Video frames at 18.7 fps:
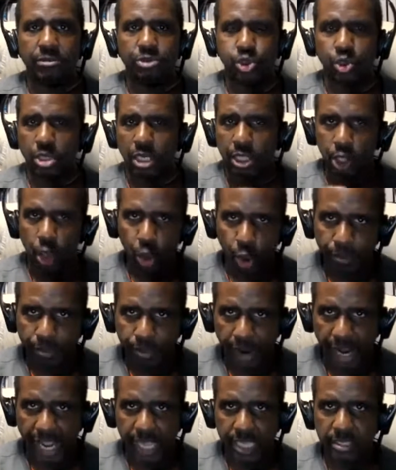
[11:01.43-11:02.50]
sort of local
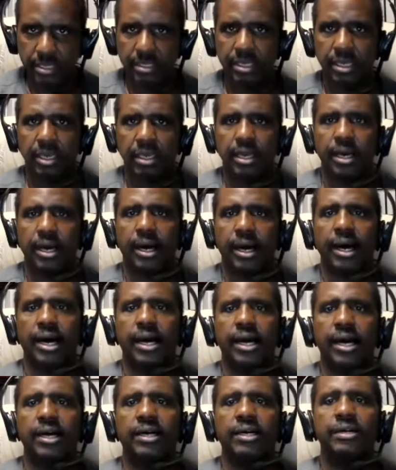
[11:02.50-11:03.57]
brand,
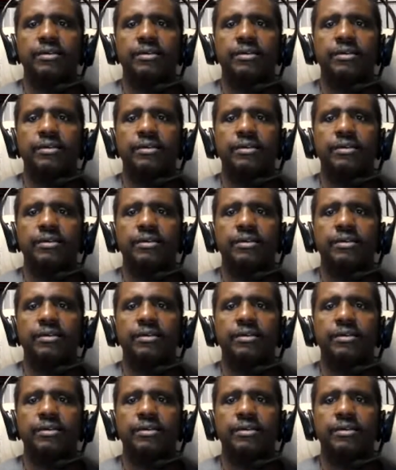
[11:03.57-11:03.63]
/GMB,